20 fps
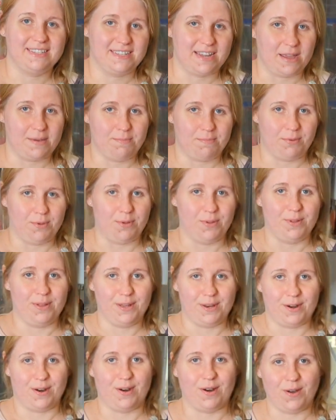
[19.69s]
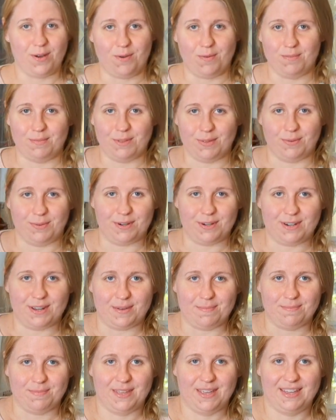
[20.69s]
staple in our home in the
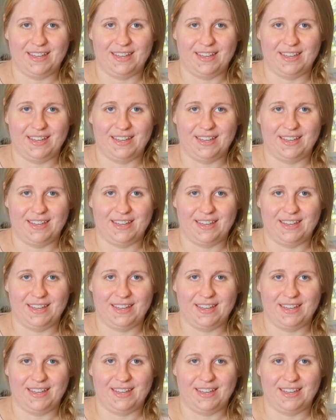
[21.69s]
wintertime.